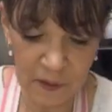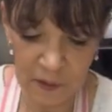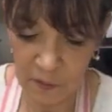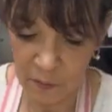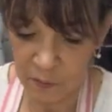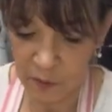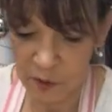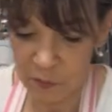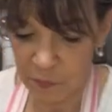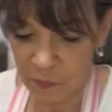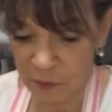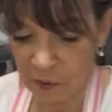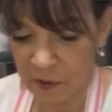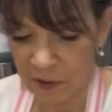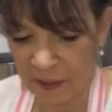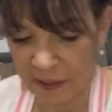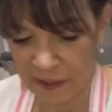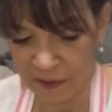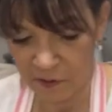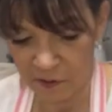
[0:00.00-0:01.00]
was brought
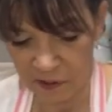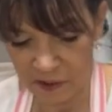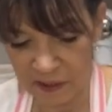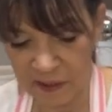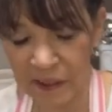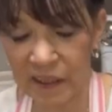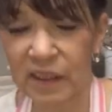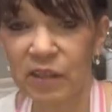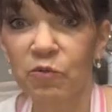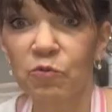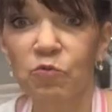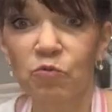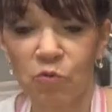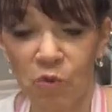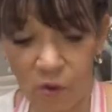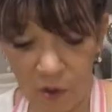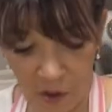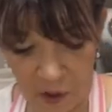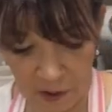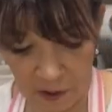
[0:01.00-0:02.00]
out to eat
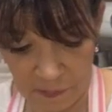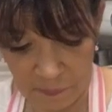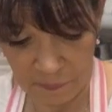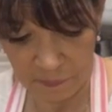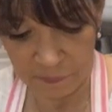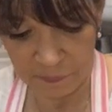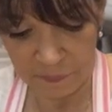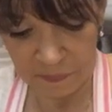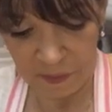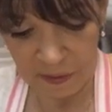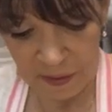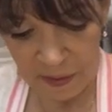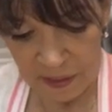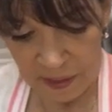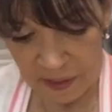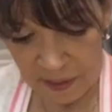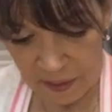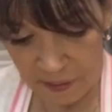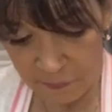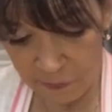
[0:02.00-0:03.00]
raw
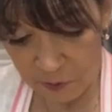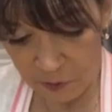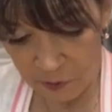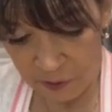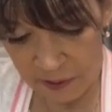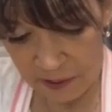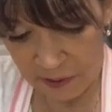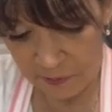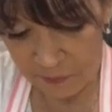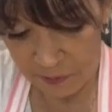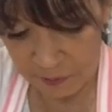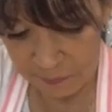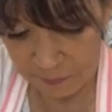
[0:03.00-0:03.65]
after a heavy